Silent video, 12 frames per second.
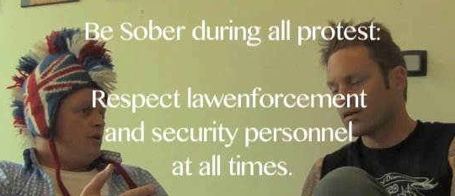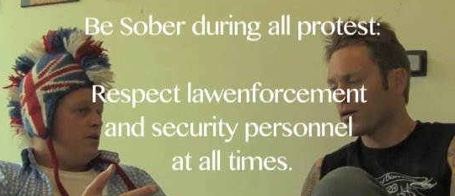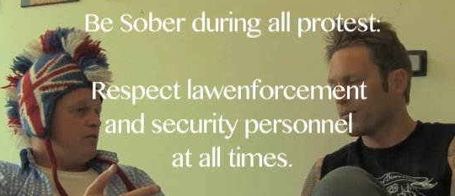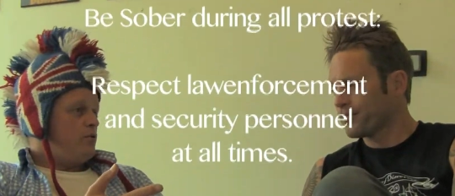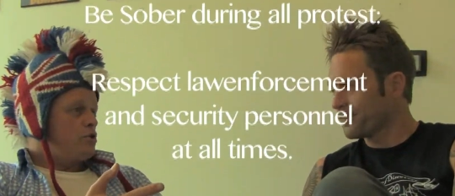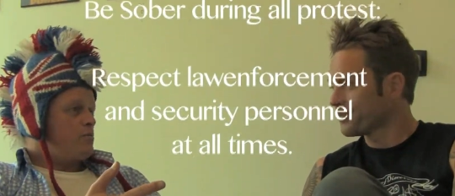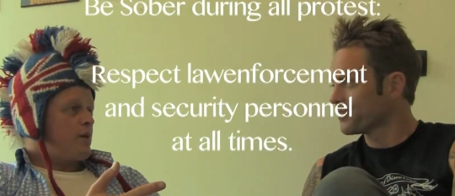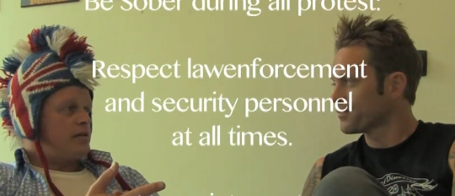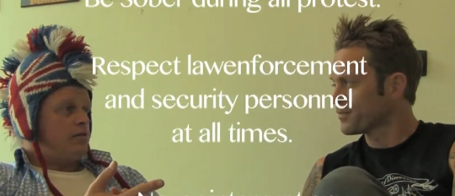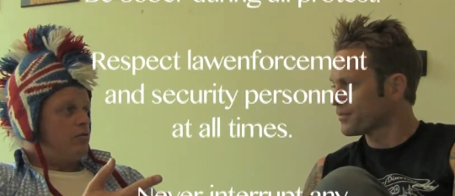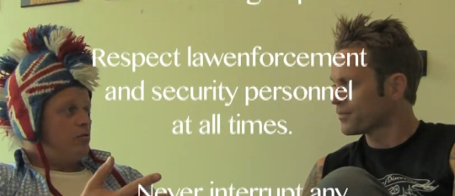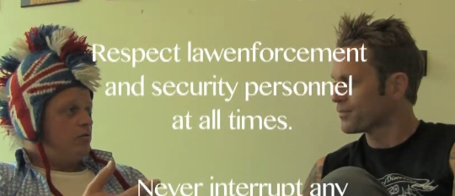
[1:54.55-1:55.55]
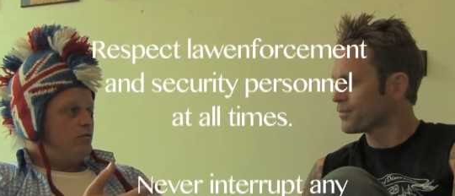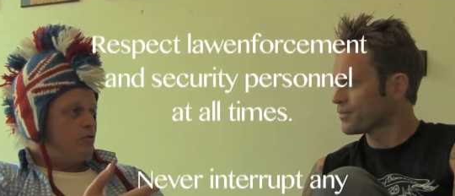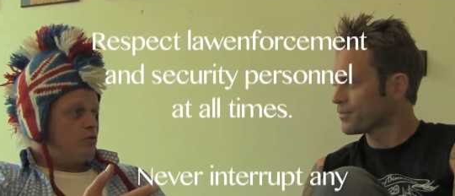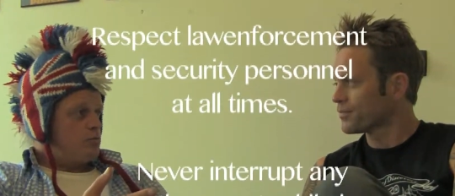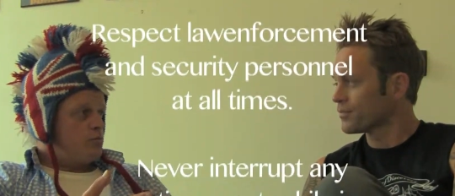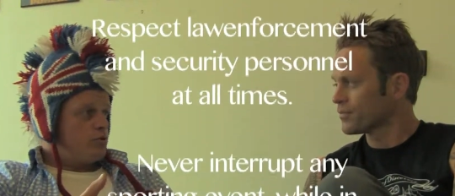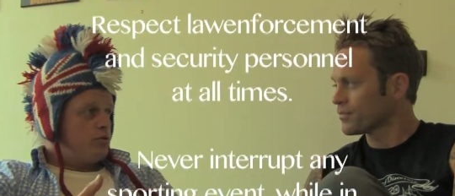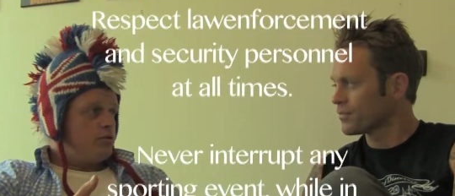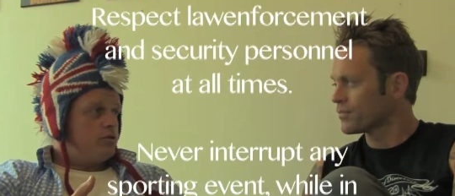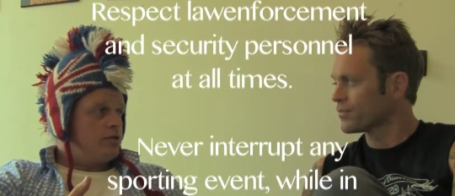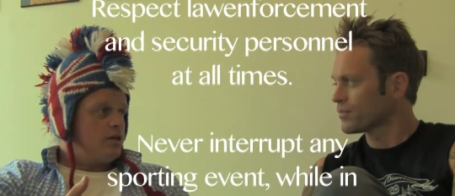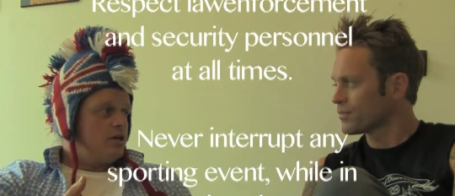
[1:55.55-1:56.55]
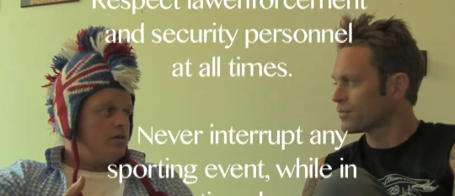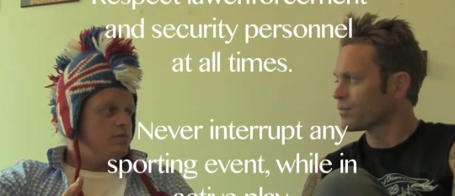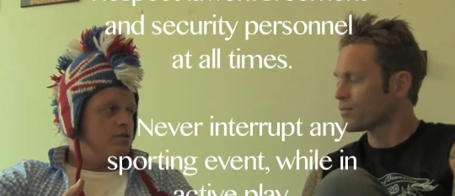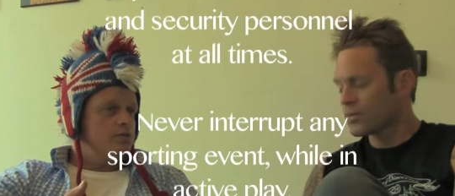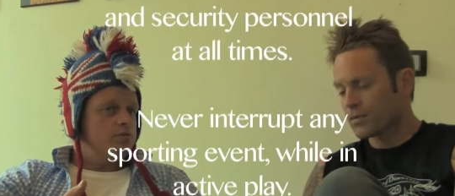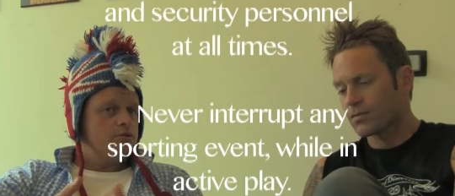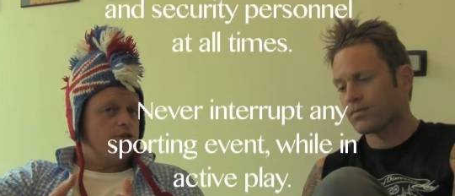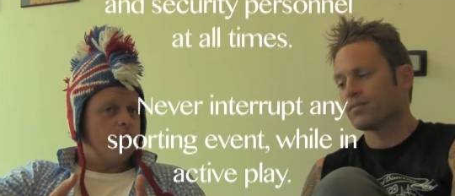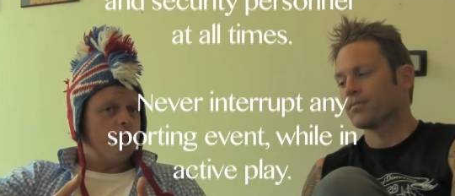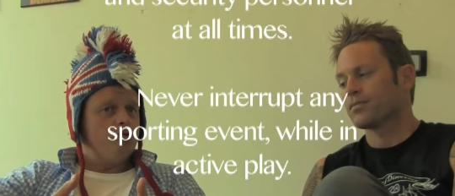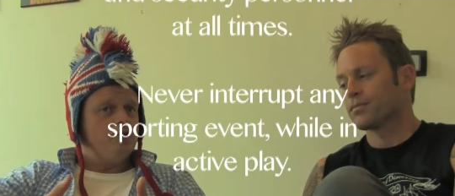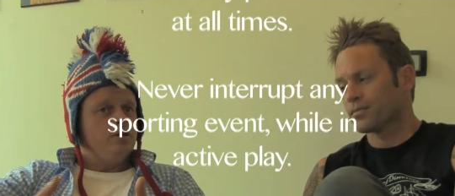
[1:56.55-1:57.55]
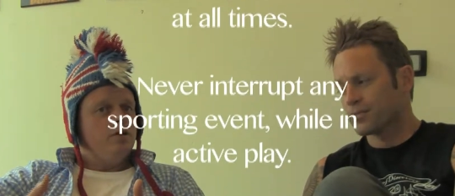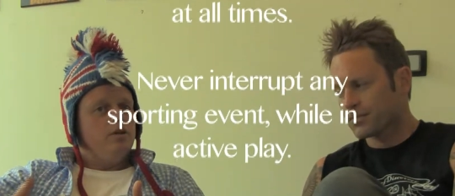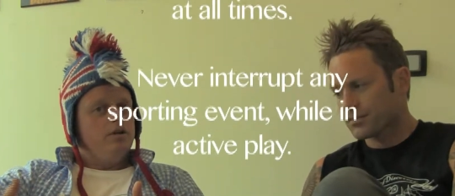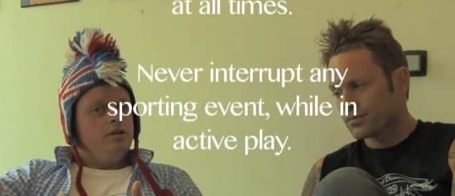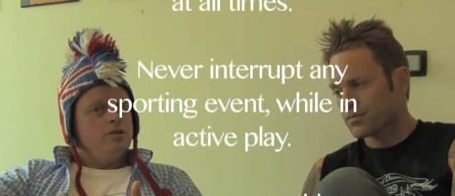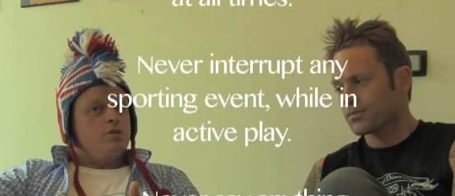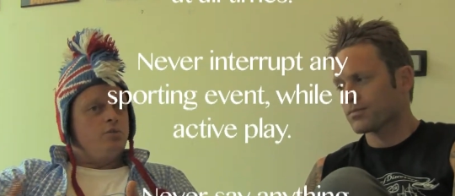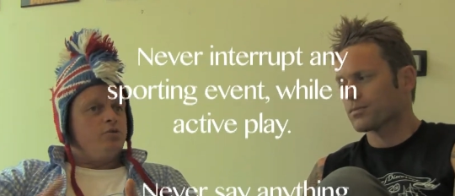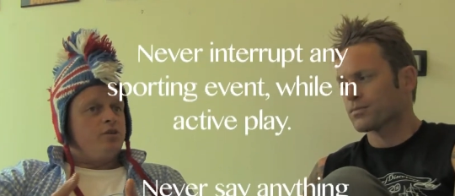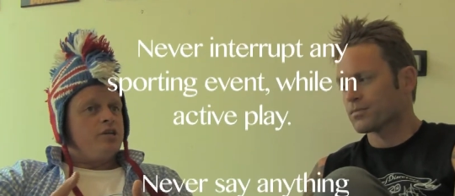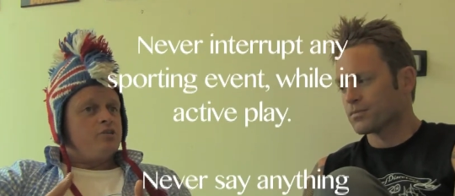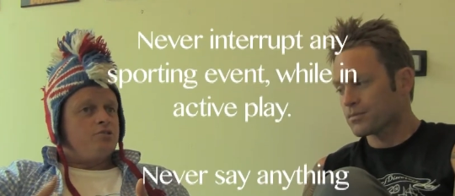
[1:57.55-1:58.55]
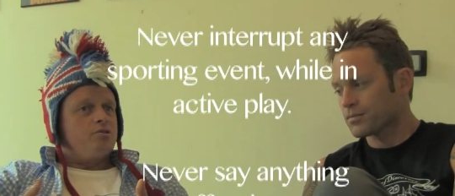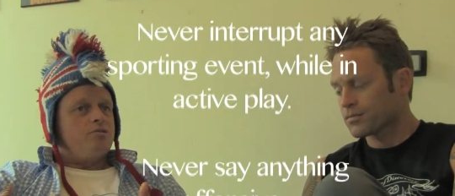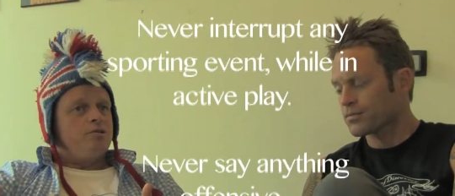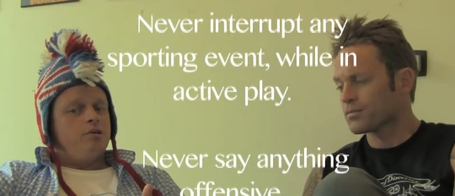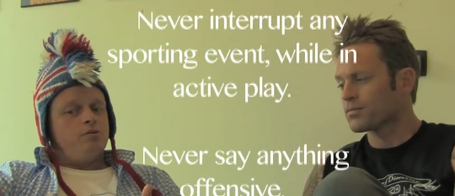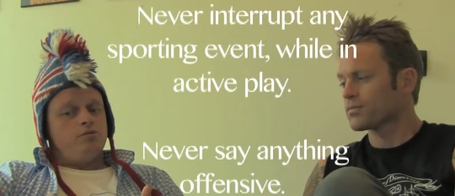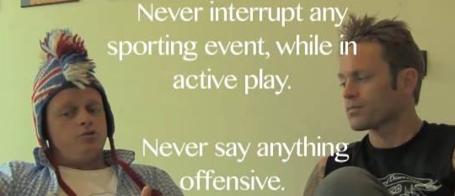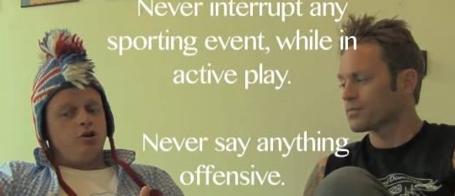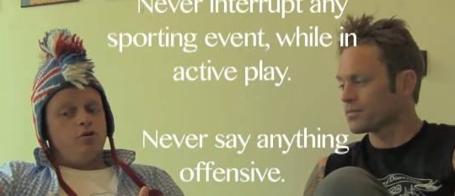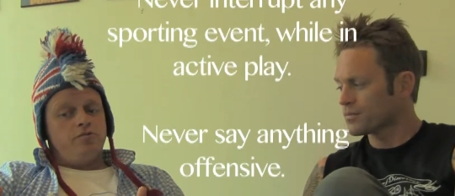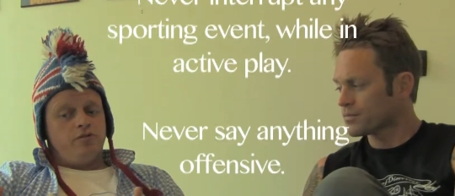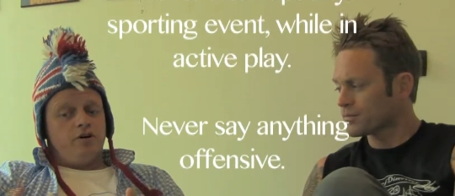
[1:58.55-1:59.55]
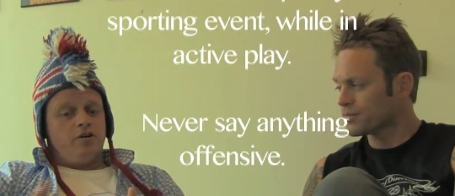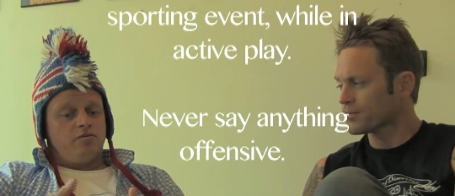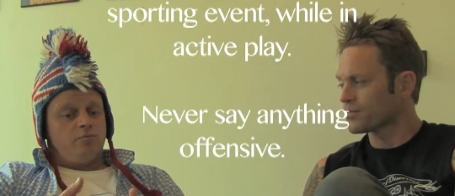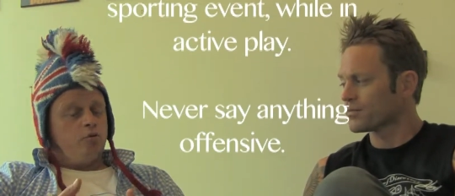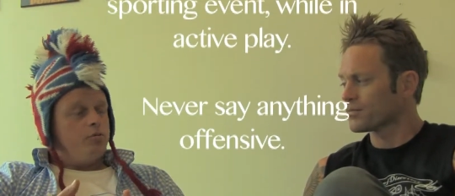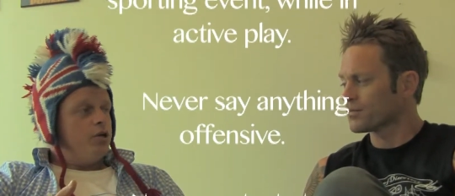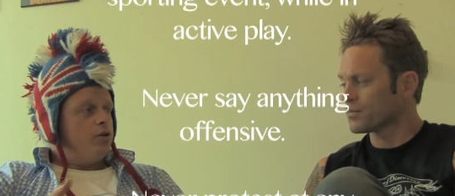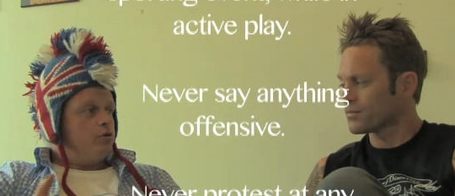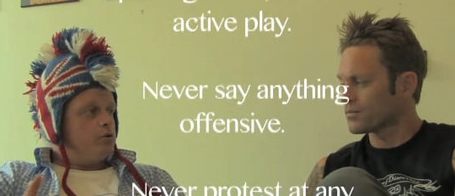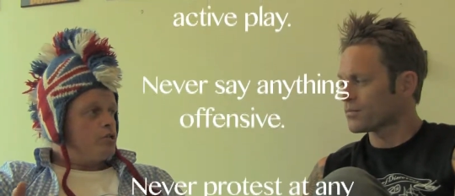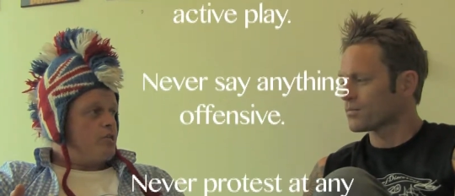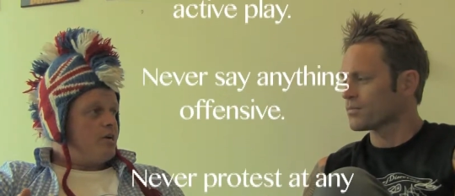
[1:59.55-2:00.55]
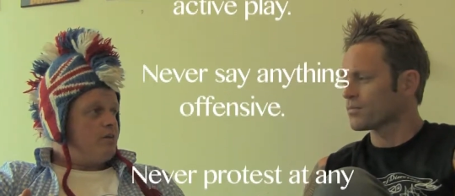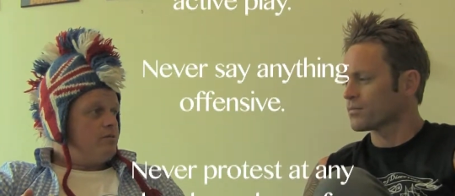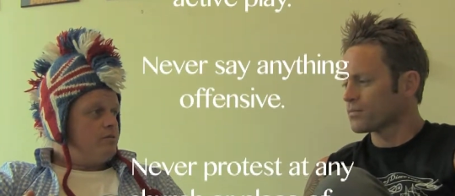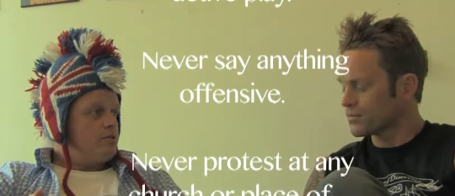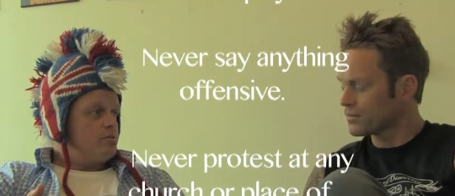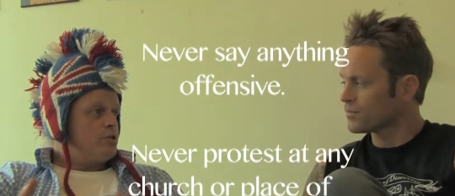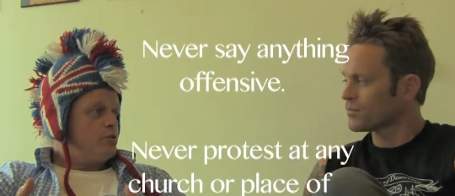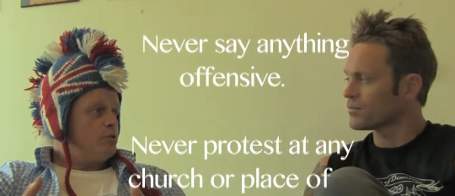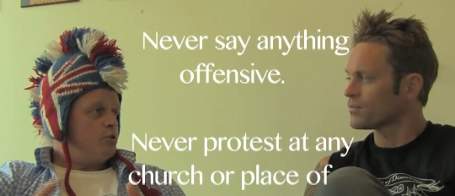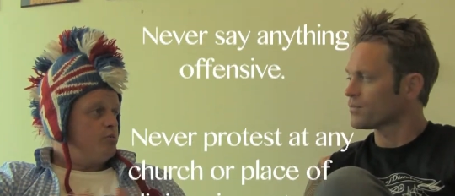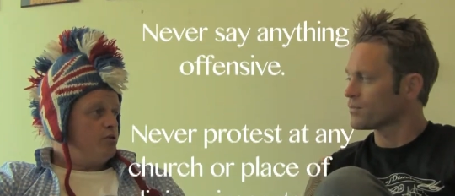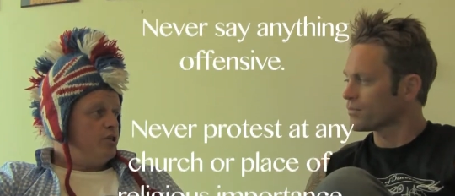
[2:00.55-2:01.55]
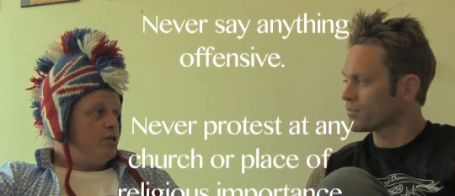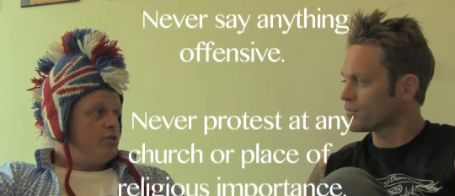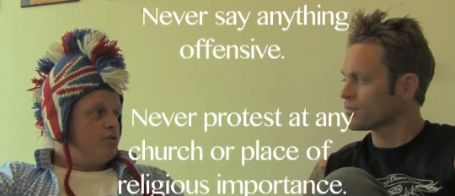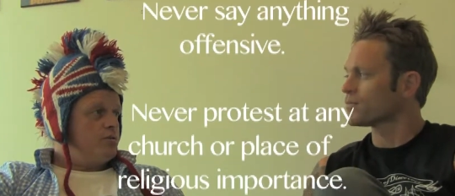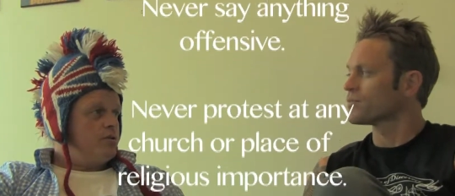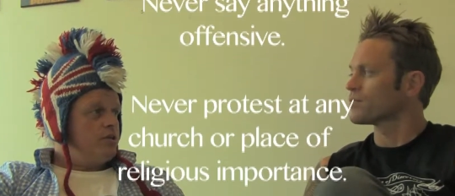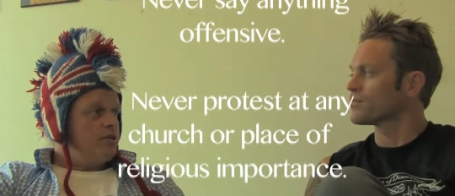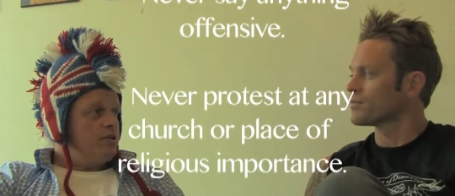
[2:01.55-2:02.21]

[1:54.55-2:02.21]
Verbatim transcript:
Speaker 1: Uh, respect law enforcement at all times. You know, simple, simple things that, you know, so far have put me in good stead, especially with the police, that when